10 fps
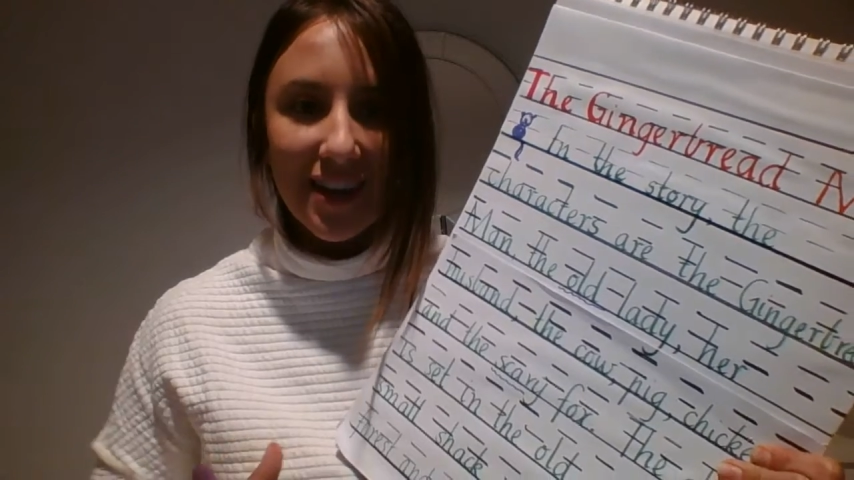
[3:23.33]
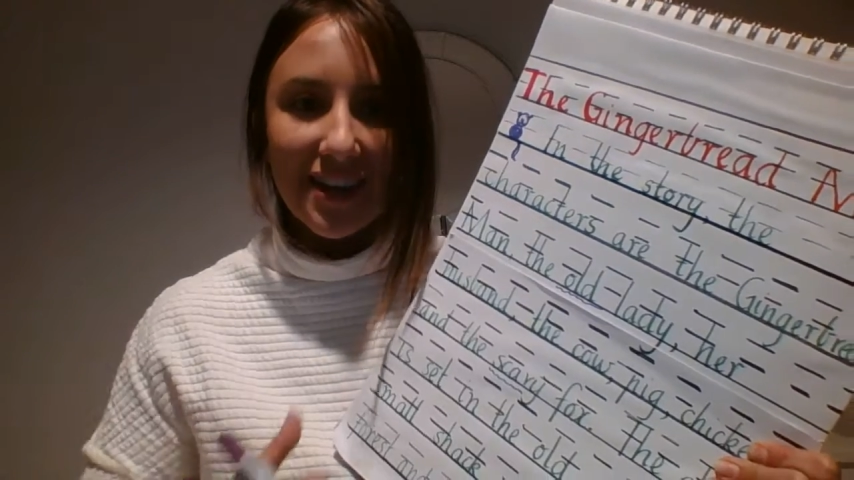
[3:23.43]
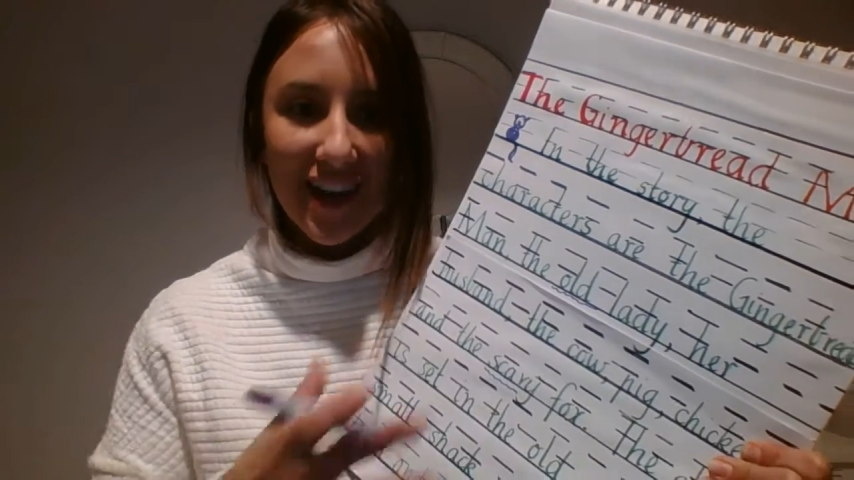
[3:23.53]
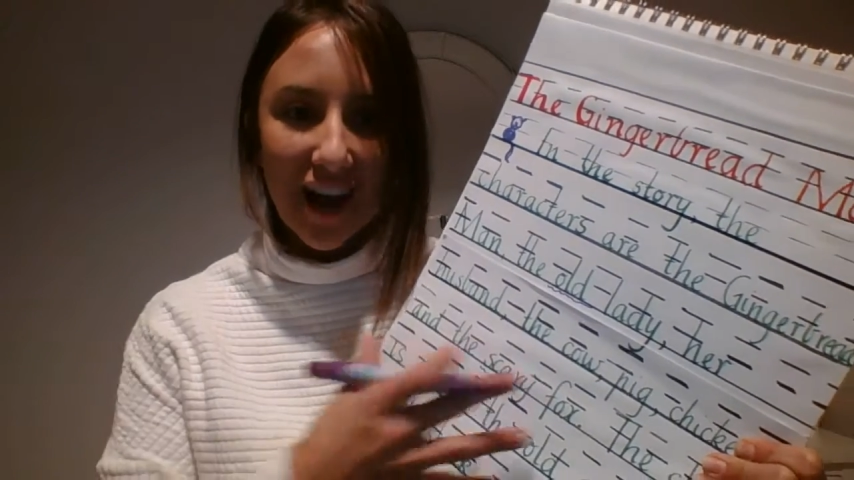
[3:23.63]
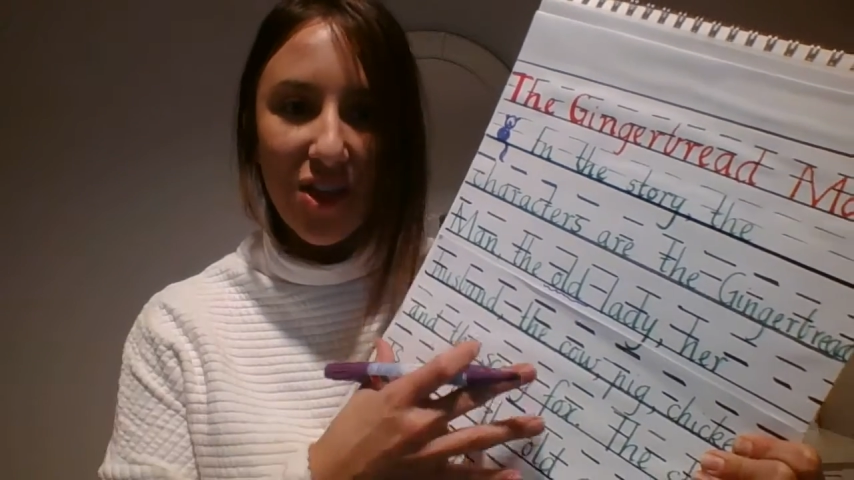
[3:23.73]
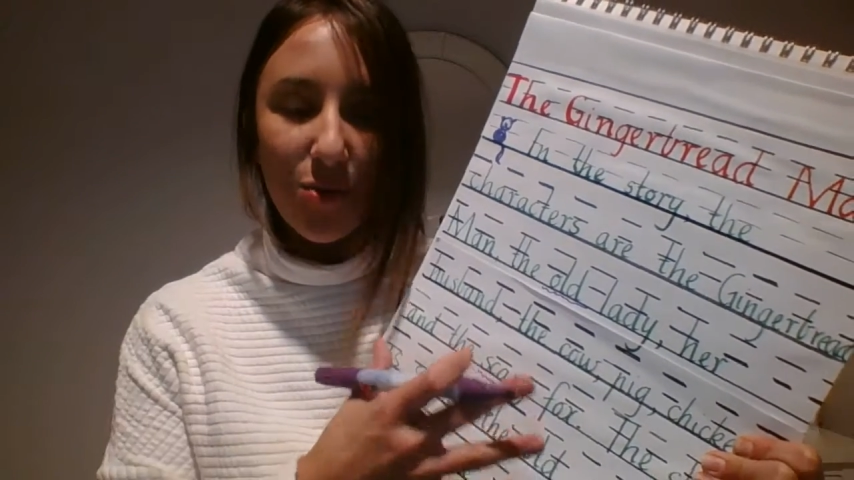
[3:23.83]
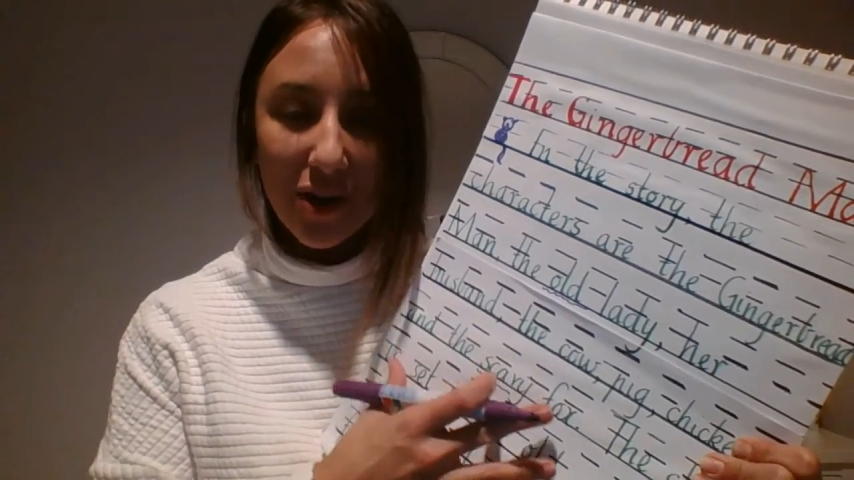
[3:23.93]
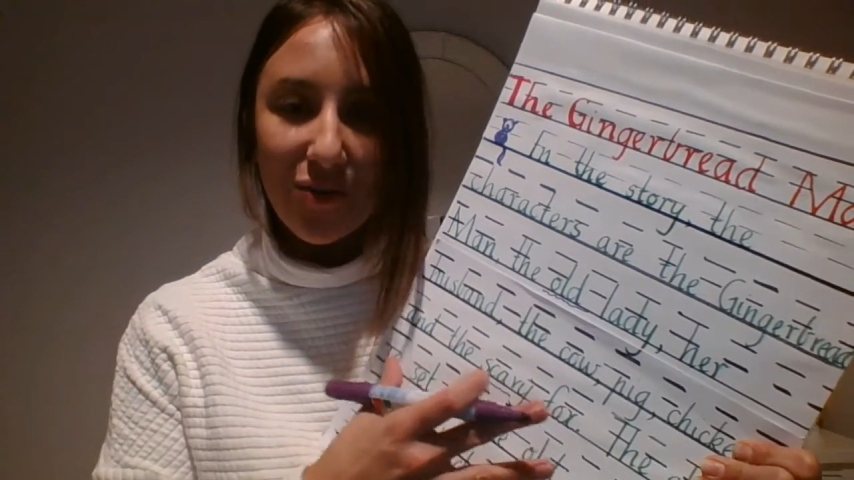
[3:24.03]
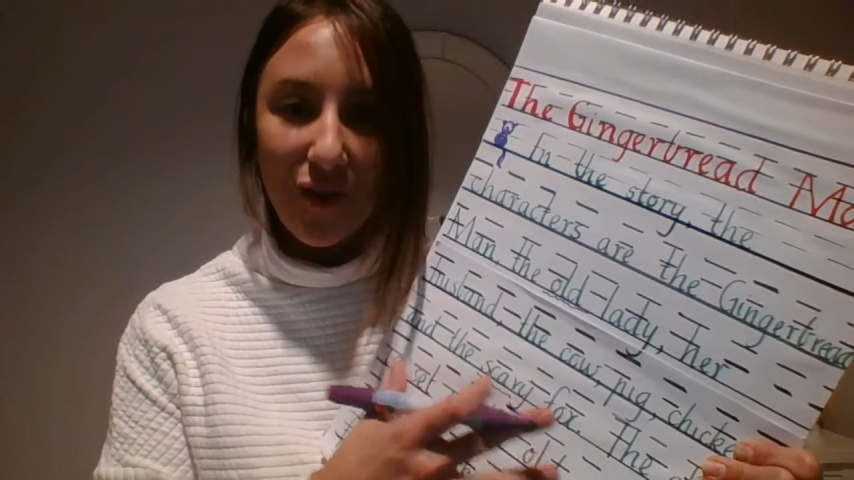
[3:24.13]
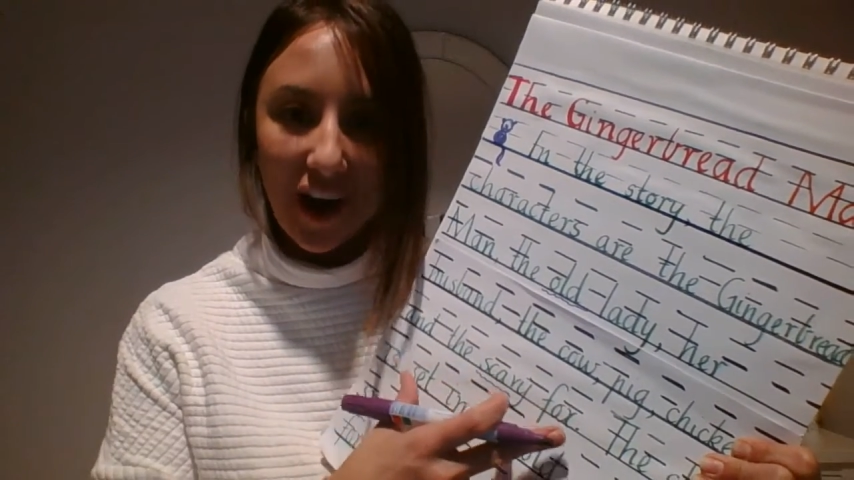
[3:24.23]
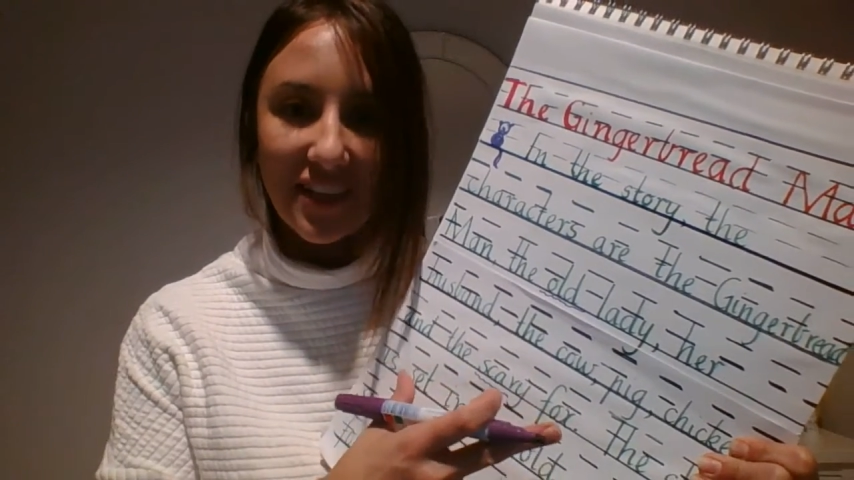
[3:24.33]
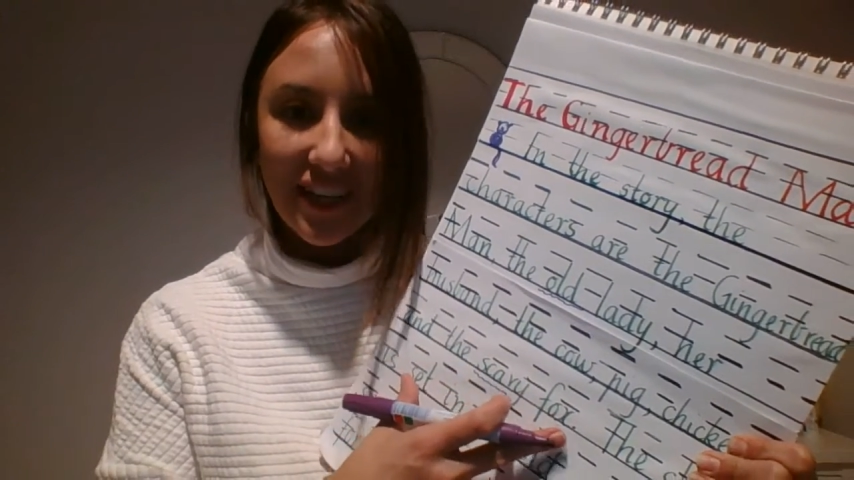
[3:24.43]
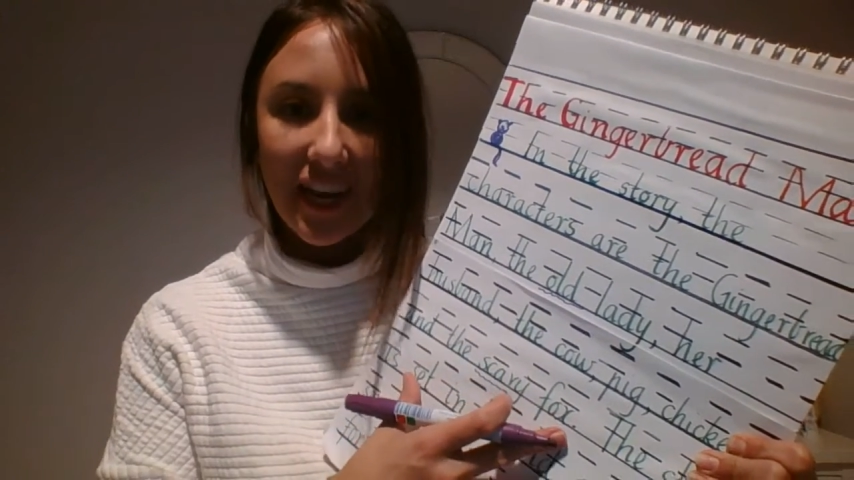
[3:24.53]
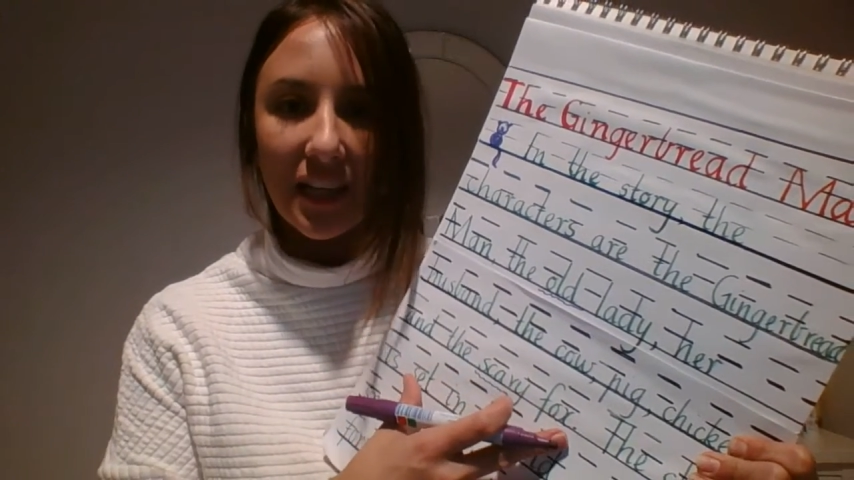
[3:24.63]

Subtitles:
Now that we're writing our